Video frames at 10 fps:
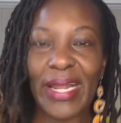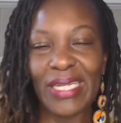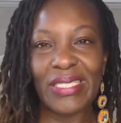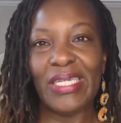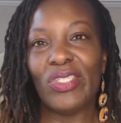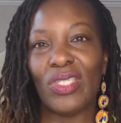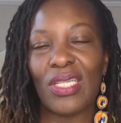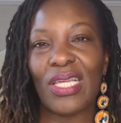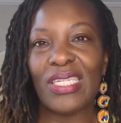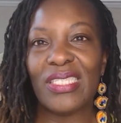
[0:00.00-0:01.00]

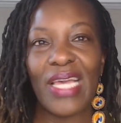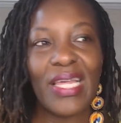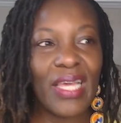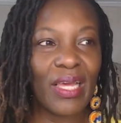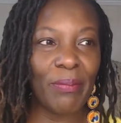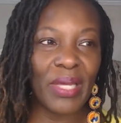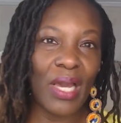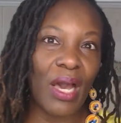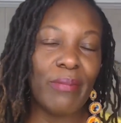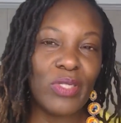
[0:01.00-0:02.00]
intentionally setting me
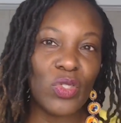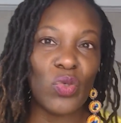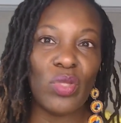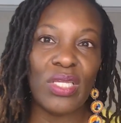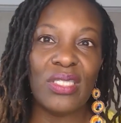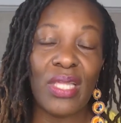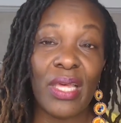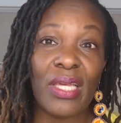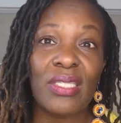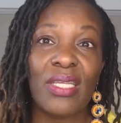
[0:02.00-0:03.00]
up to do these
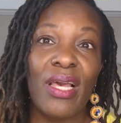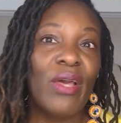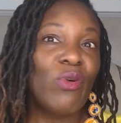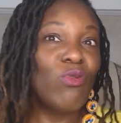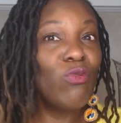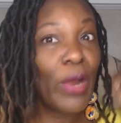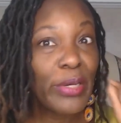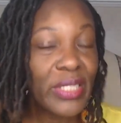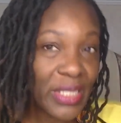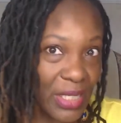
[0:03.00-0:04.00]
things
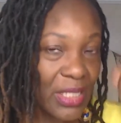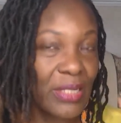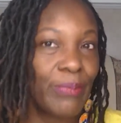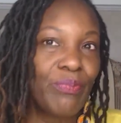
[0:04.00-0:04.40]
versus